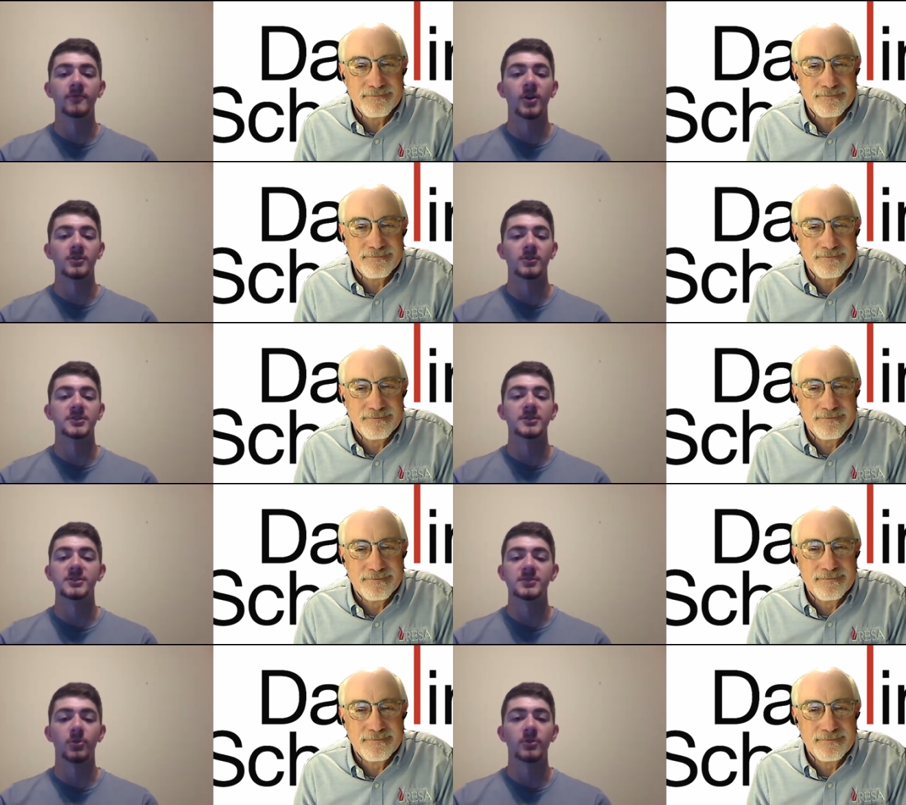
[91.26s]
Speaker 1: varsity
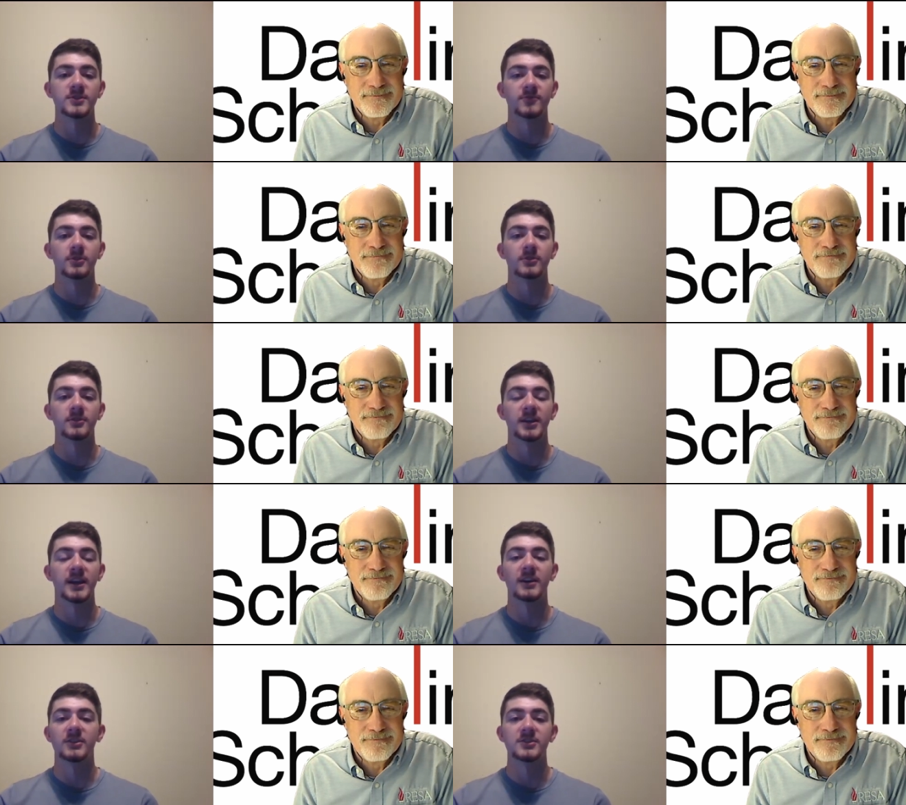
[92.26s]
sports for the
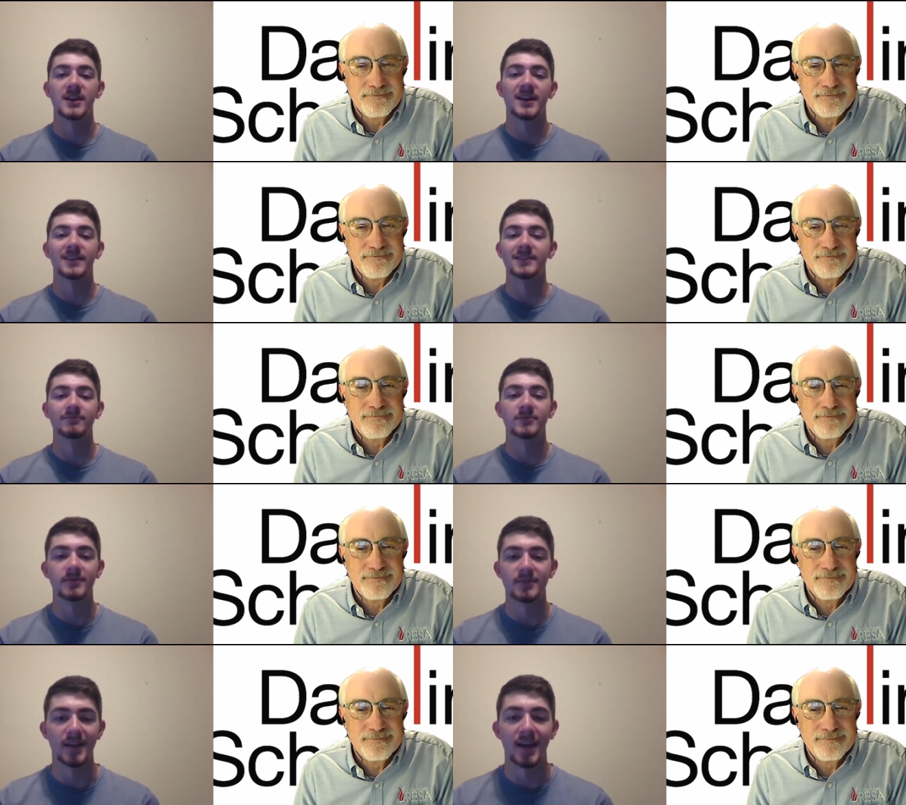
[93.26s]
college I
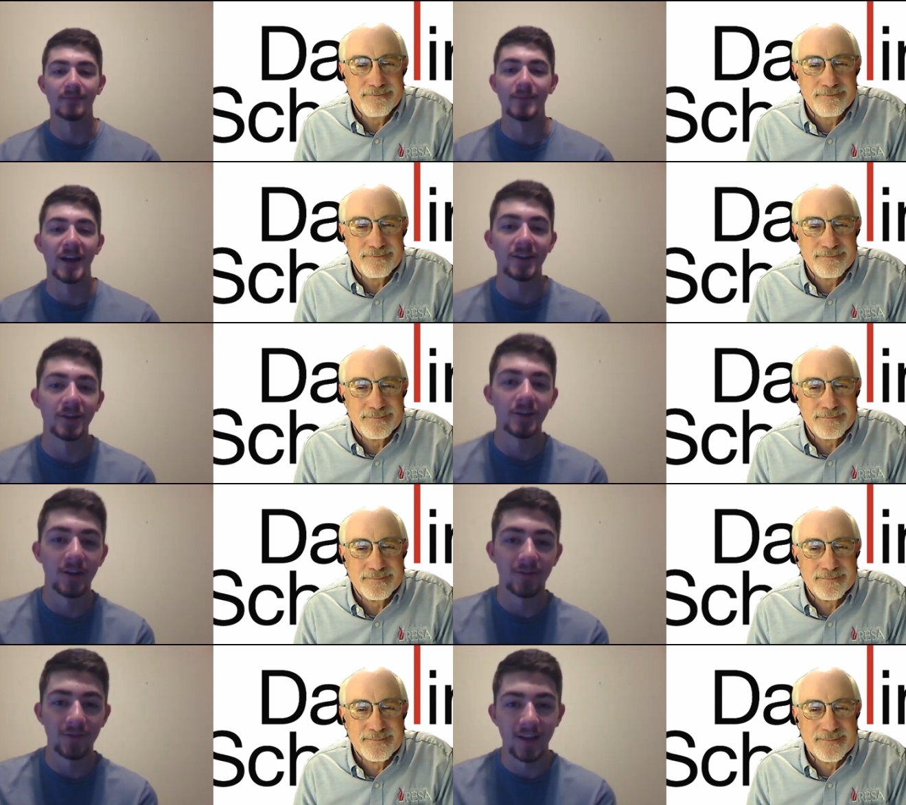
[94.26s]
I'm not good
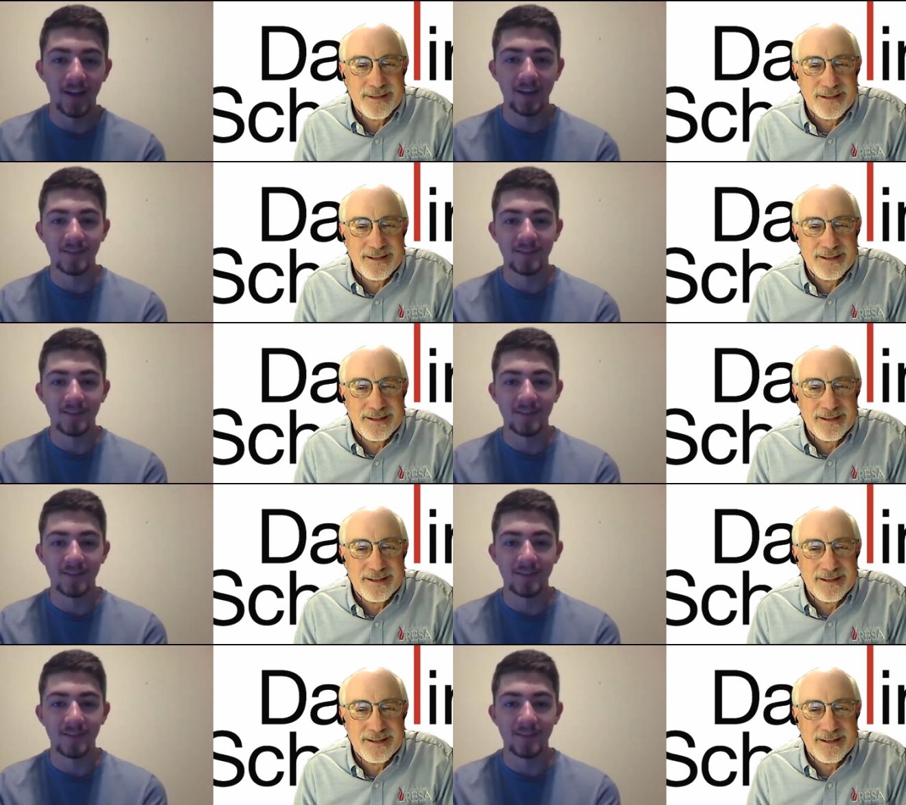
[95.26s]
enough for that.